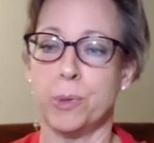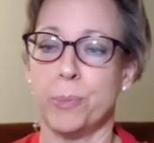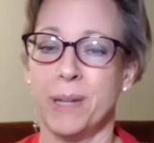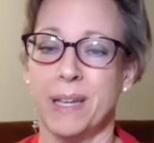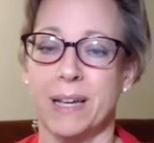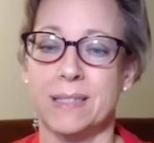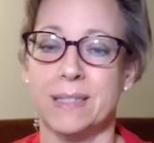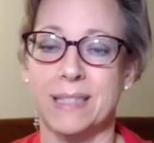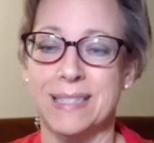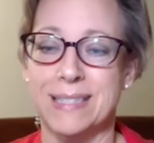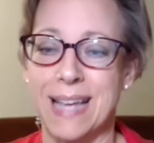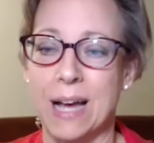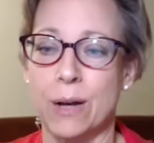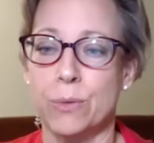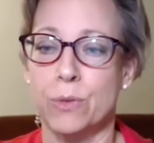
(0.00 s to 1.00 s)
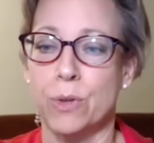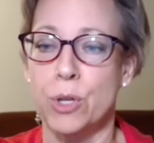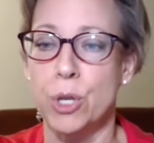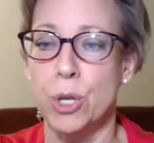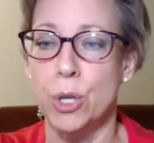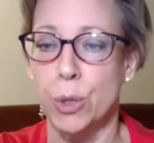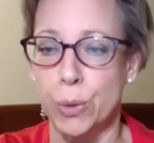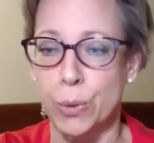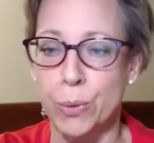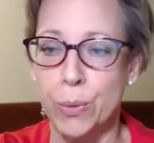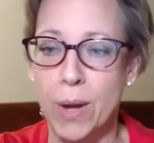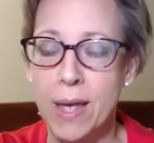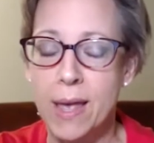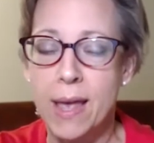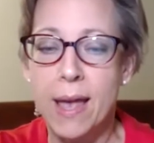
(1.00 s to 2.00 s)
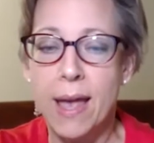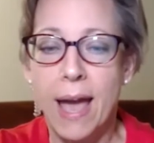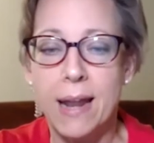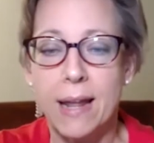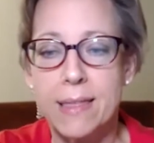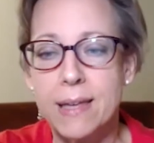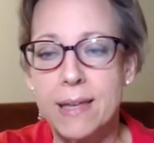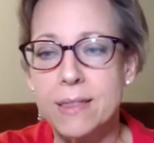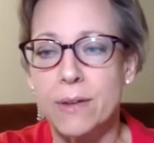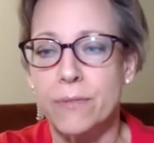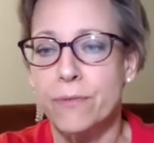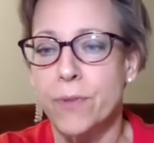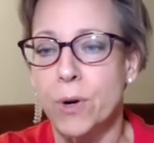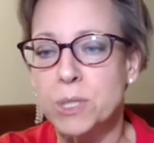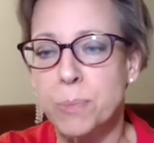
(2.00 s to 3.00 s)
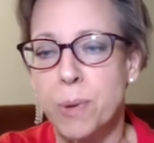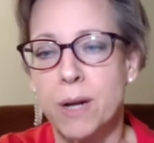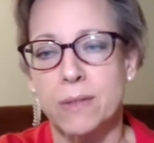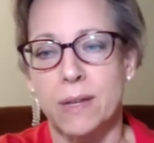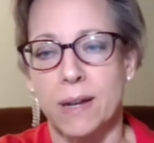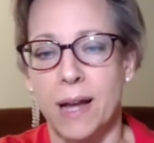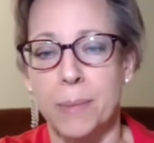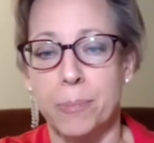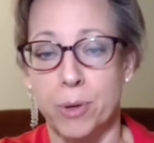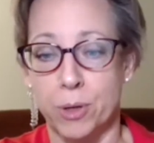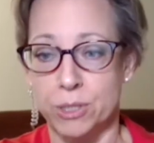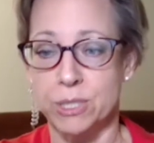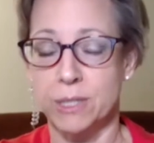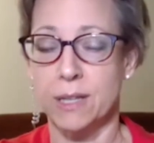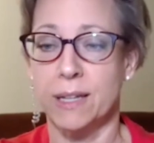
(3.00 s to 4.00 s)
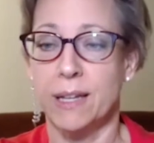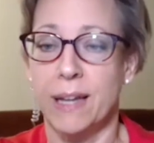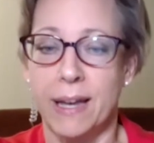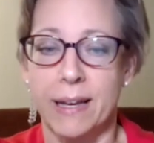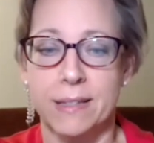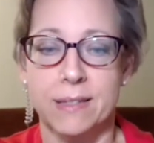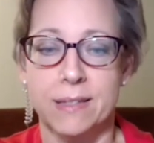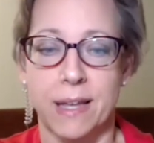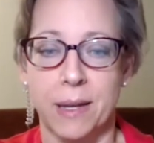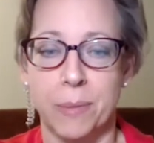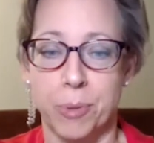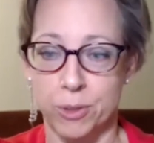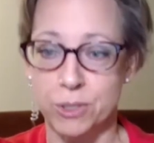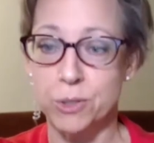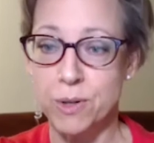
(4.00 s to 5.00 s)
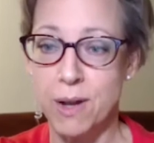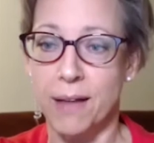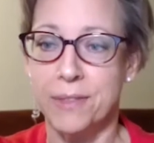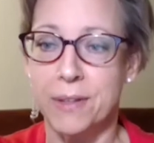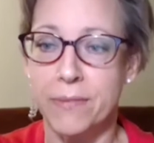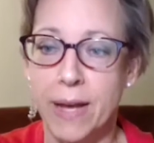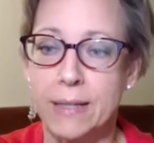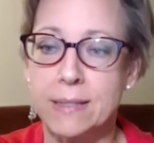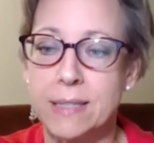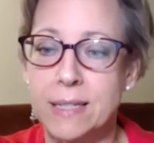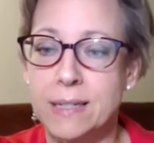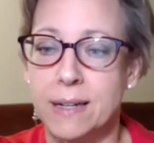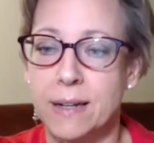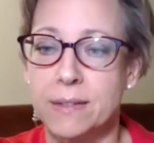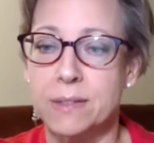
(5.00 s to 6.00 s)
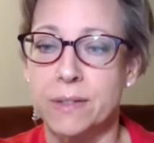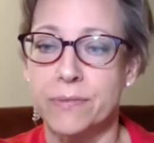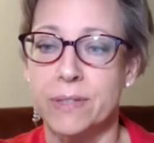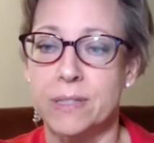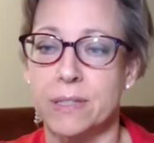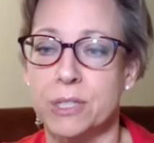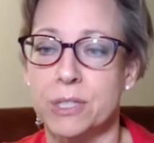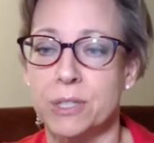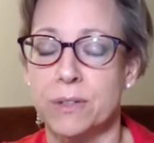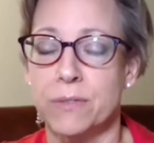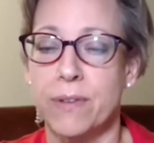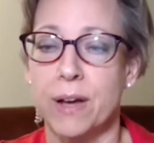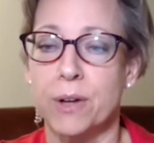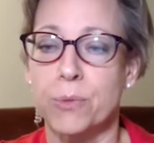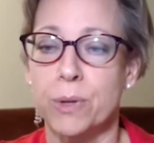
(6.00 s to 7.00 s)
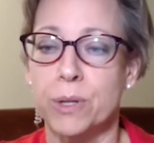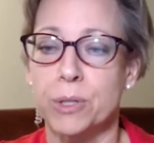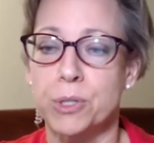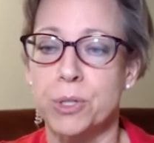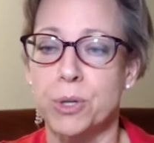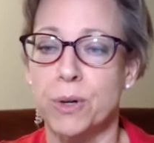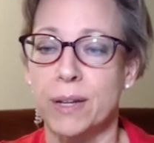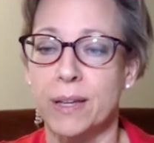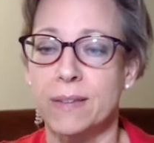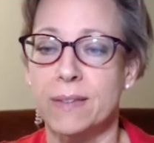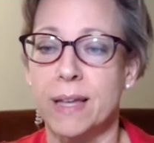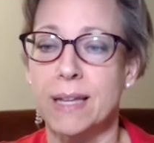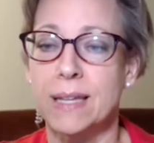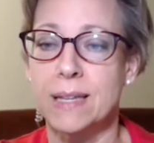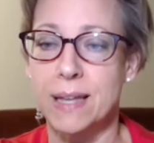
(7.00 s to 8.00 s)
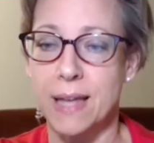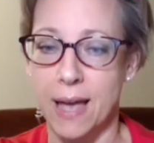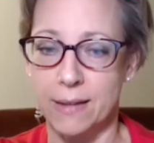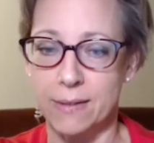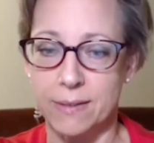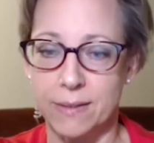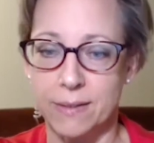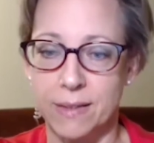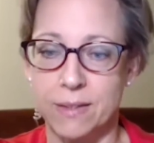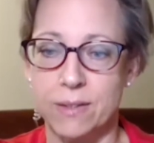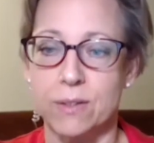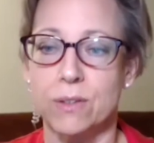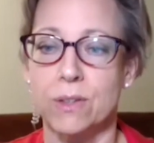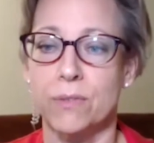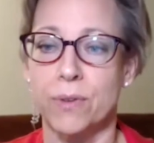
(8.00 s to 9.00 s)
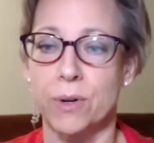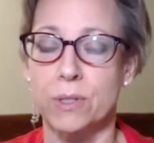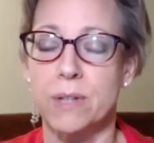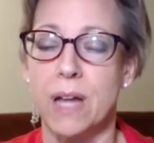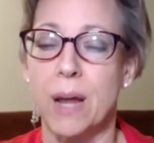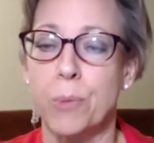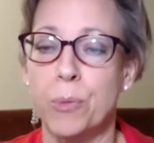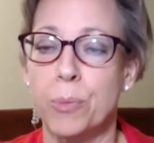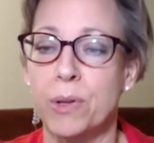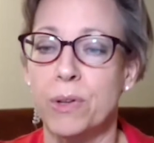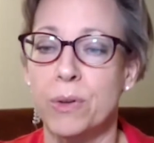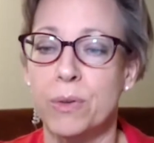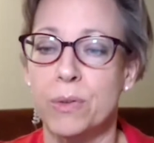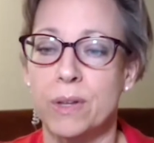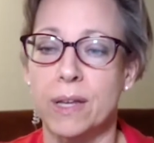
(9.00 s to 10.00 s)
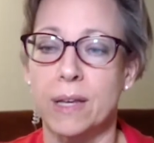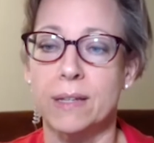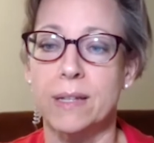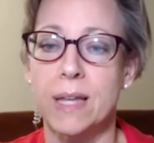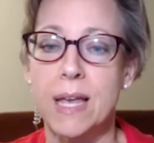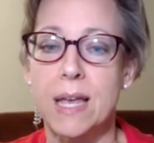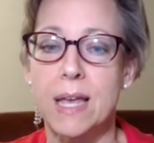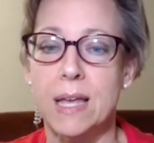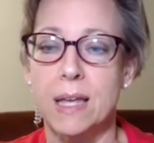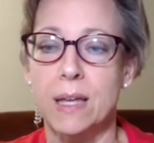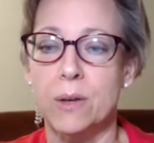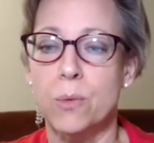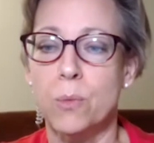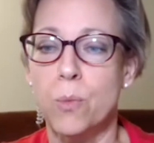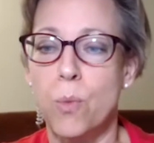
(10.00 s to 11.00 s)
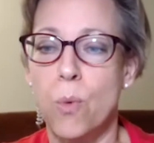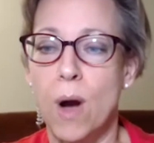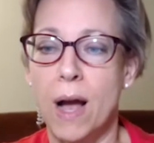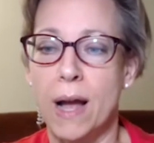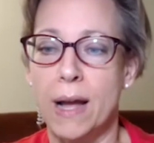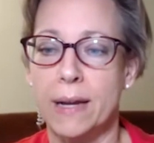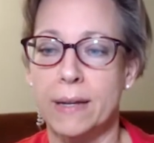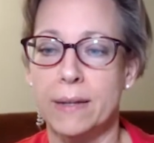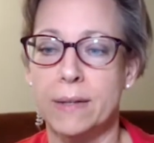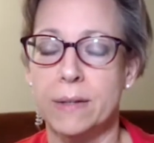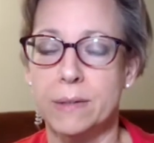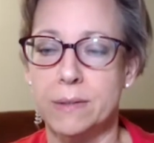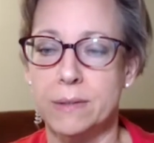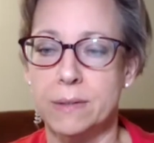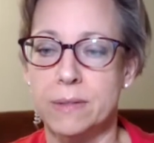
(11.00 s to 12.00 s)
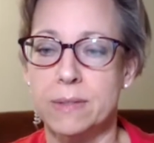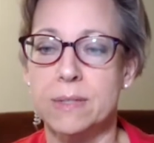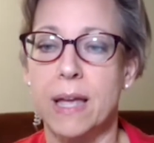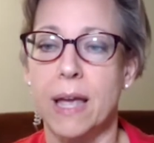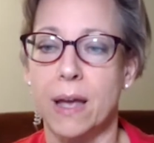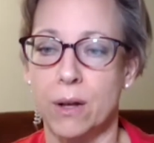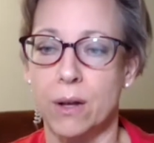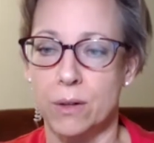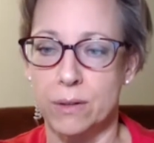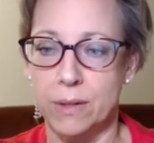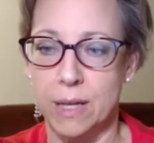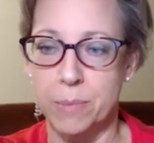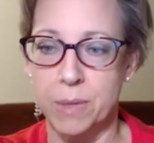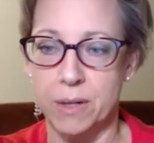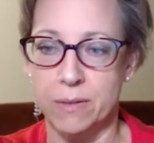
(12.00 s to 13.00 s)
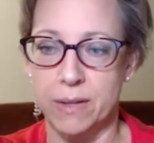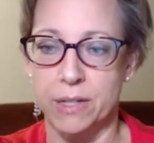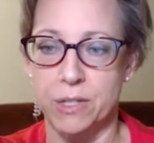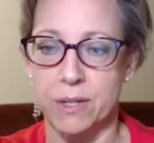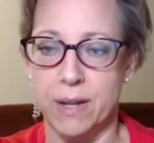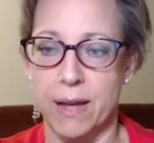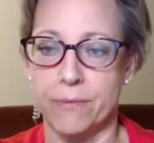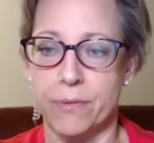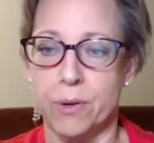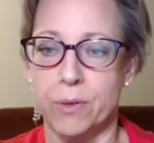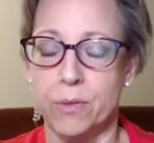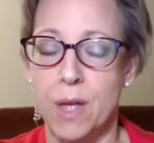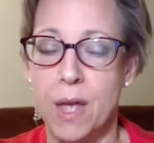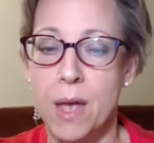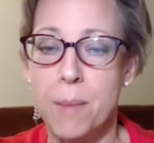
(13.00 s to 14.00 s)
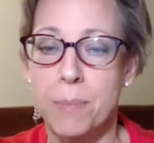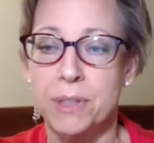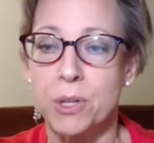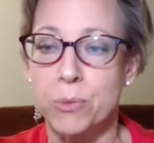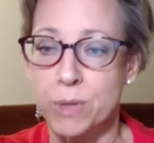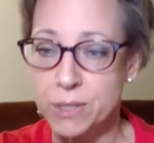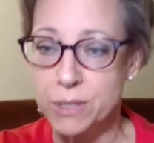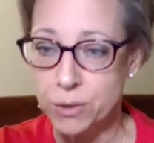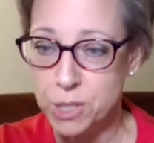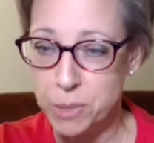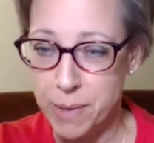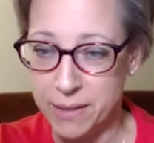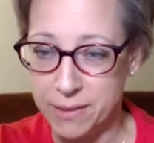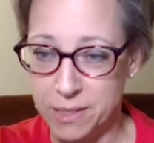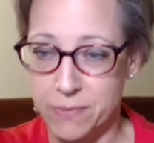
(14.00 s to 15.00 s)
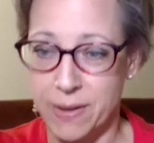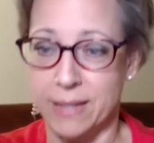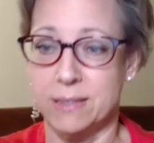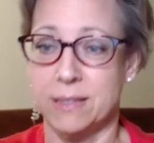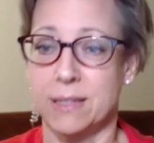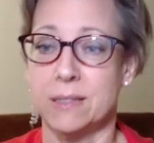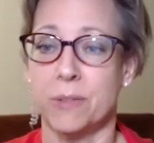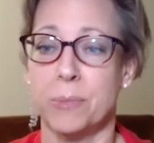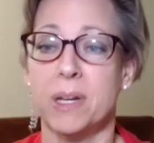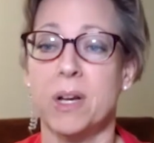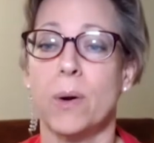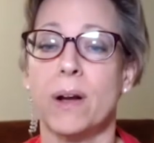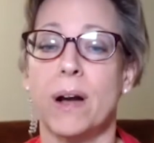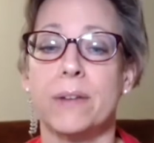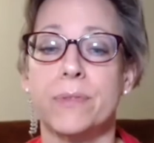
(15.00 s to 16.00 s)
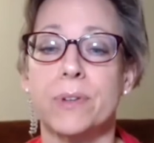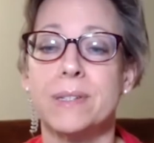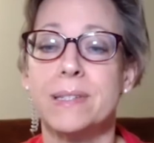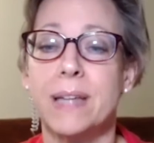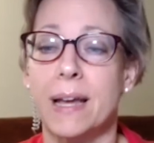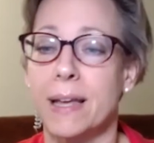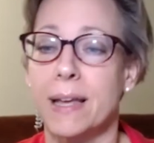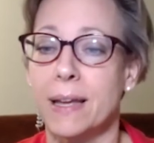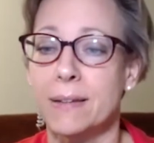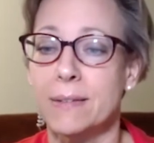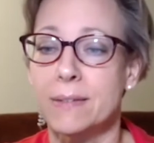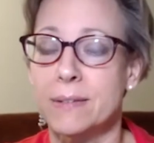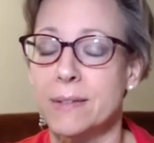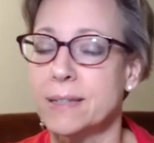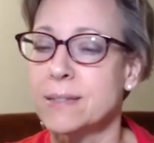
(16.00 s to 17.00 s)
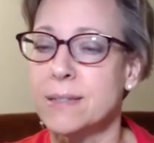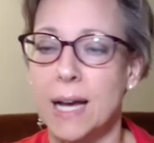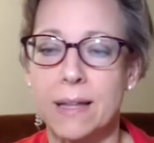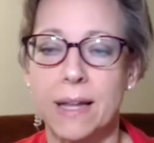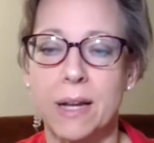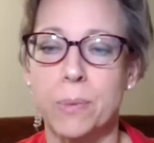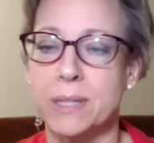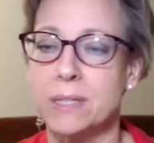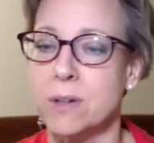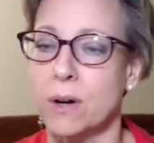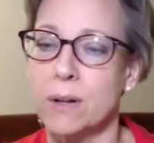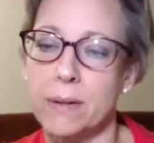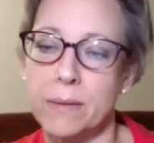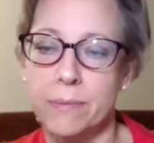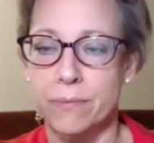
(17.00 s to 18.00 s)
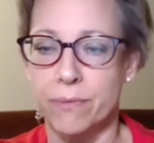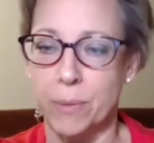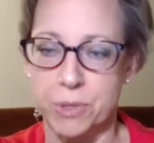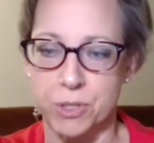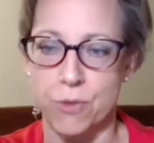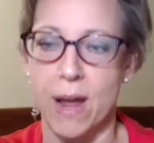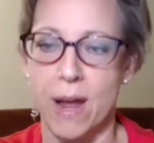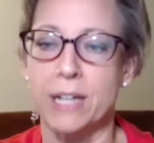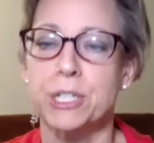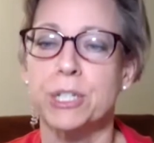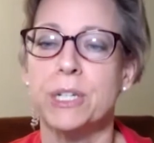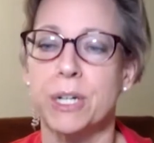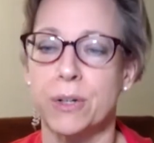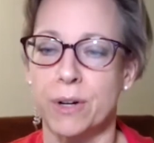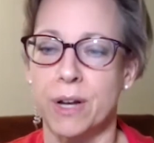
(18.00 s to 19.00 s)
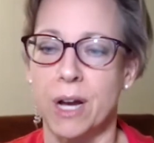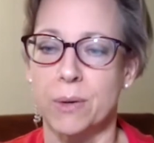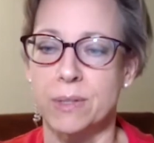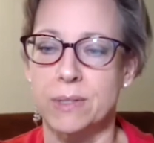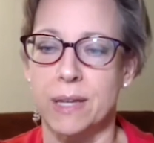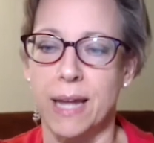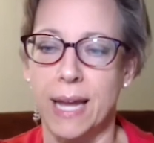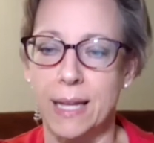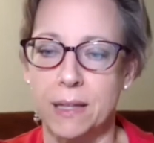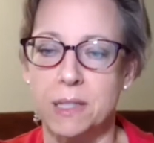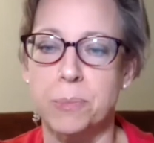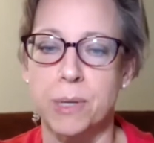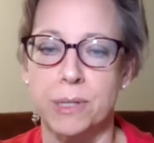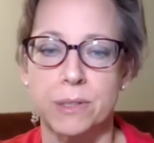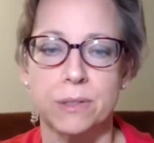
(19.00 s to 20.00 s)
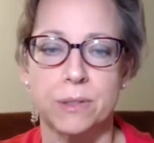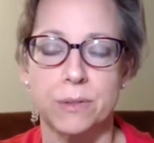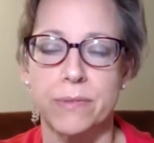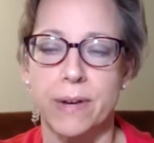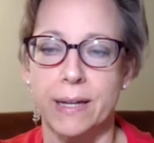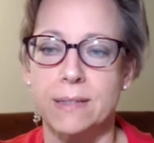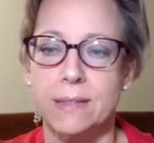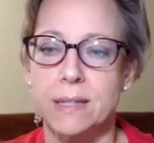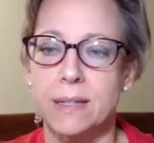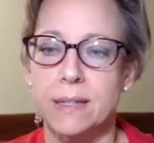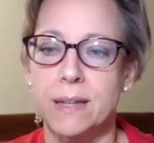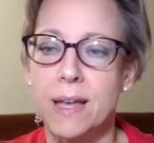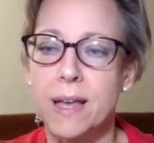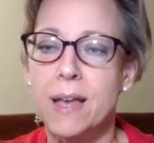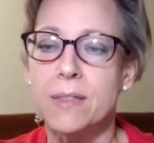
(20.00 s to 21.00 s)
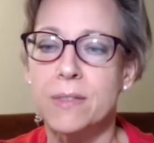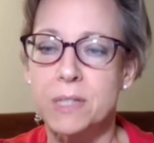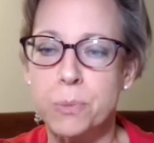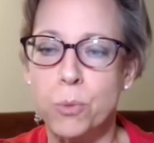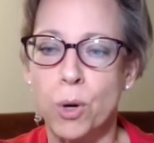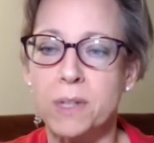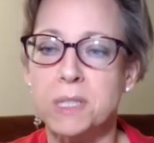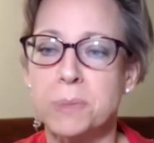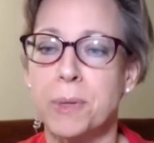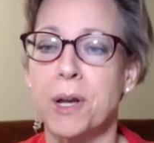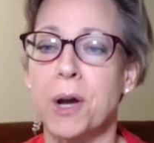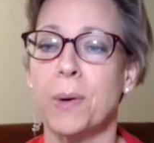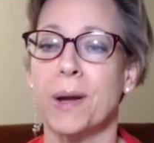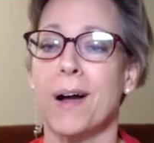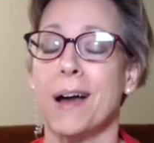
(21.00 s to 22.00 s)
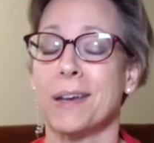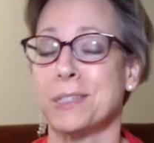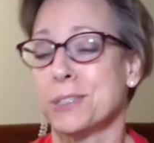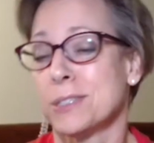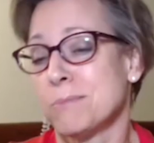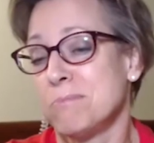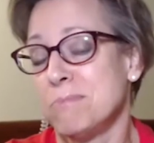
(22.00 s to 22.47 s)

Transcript: because it sounds new. And I think the first part that I personally, as a person who got the vaccine and as a physician, found reassuring is that, yes, this is the first time we've been using it in wide scale immunization efforts. But the research about these vaccines have been going on for decades. It's not like we started from scratch a year ago and said, hey, let's build a new vaccine. This work has been going on. It just,